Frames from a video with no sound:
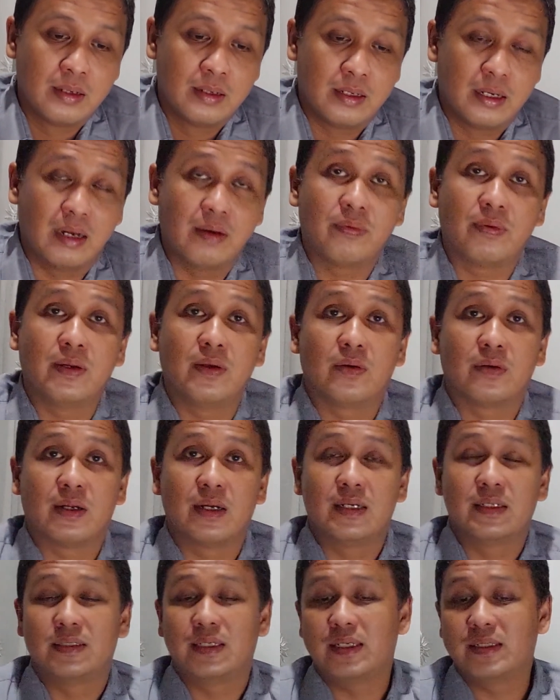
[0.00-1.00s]
Every
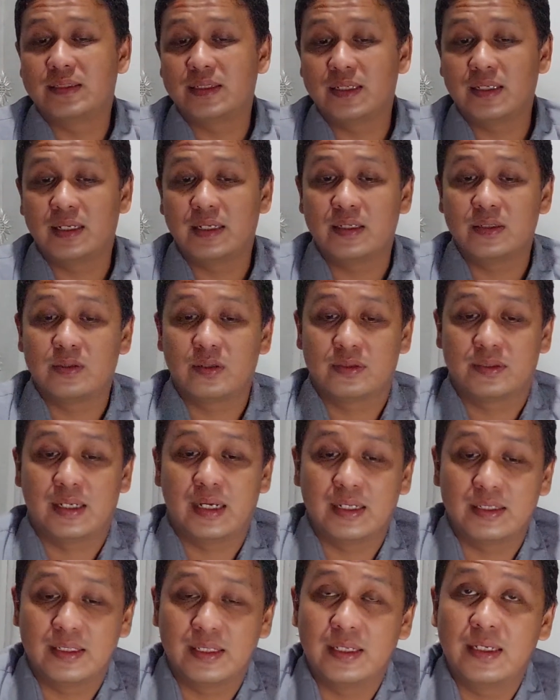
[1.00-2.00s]
organization in
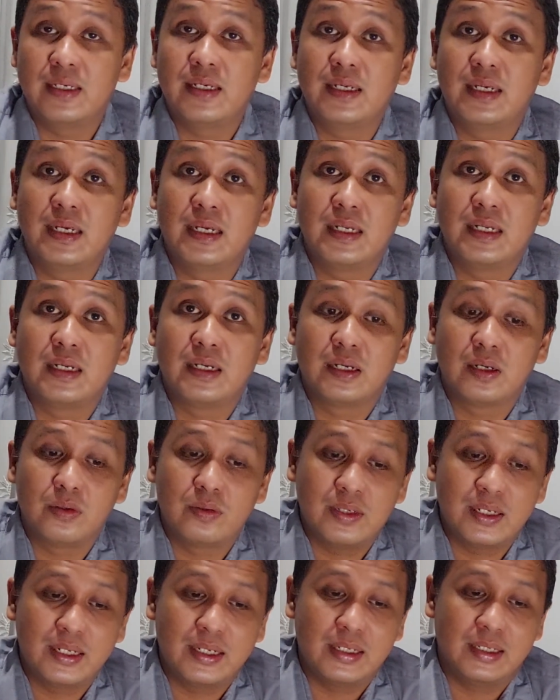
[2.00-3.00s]
society,
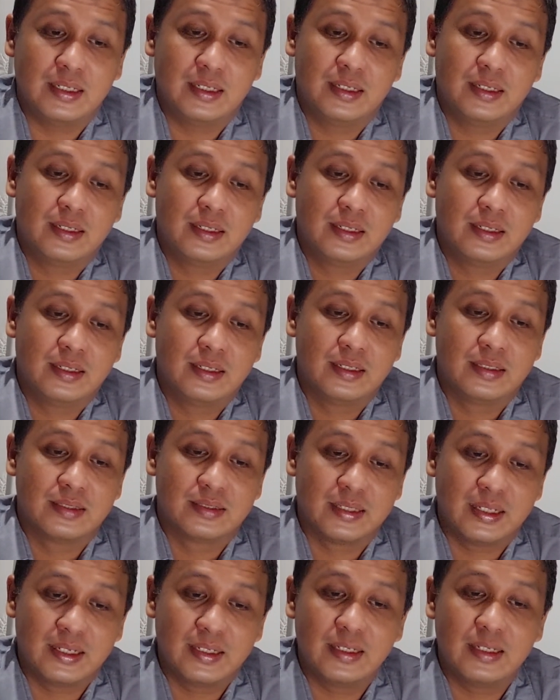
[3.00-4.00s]
including the
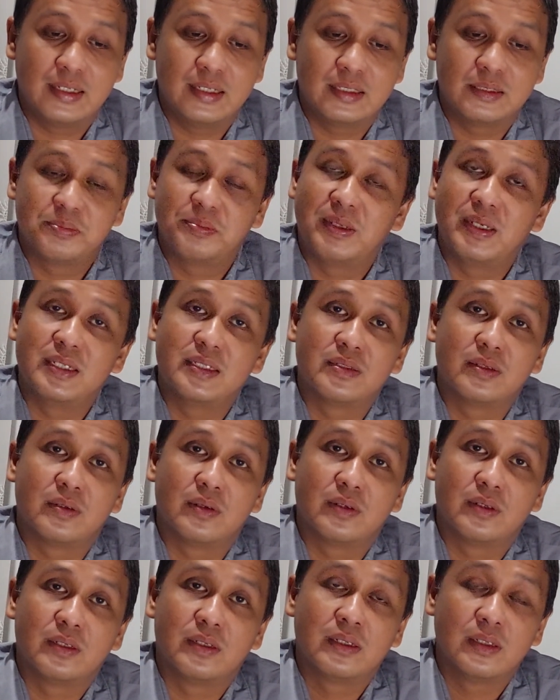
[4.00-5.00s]
state, is based
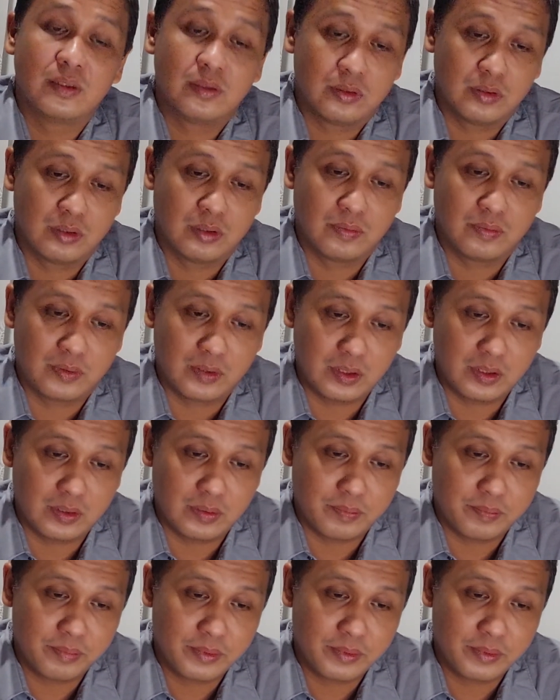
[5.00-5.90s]
on rule of law.